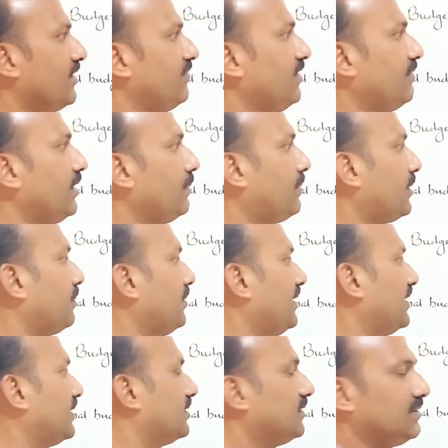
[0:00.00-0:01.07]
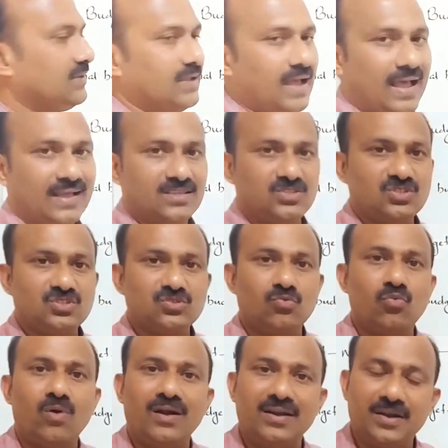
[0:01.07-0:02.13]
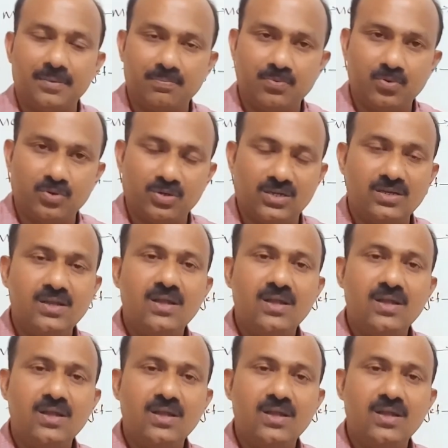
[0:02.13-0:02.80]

we will prepare as one report.